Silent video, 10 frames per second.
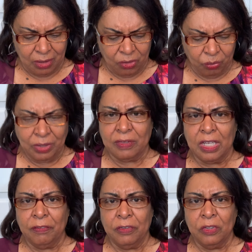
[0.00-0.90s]
We
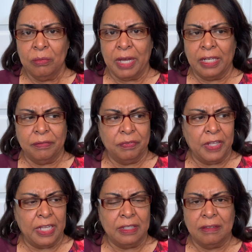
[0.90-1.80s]
suffer. You might have
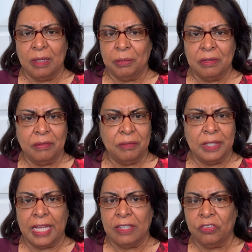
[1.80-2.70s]
had something
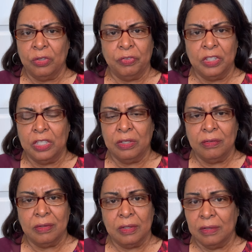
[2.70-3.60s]
last you for
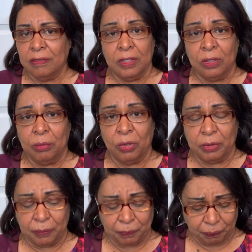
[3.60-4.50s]
years. Still a
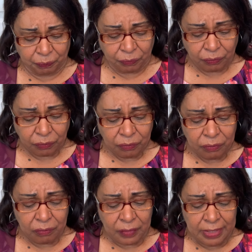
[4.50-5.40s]
moment.
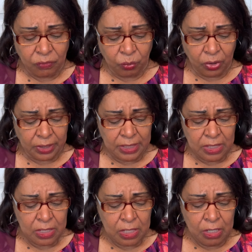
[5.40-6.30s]
It's working
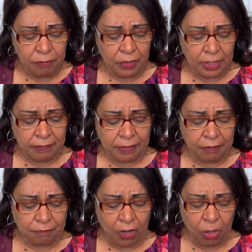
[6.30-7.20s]
for us a
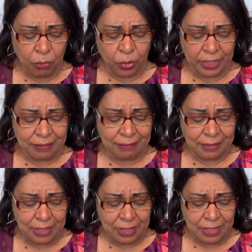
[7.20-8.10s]
far more
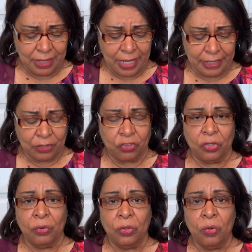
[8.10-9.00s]
exceeding and
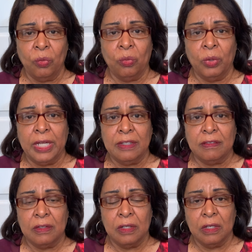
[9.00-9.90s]
eternal
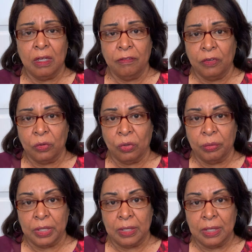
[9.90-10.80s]
weight of
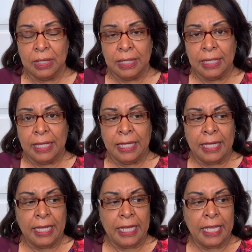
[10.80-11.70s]
glory.
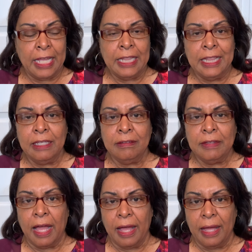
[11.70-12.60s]
In these
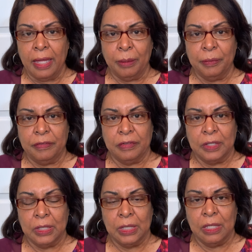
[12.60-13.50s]
times
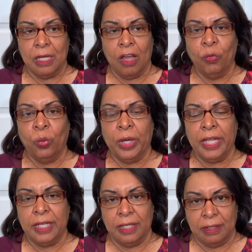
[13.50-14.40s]
of
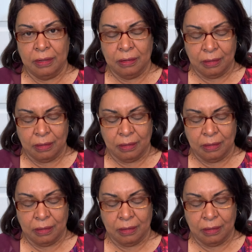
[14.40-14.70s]
waiting,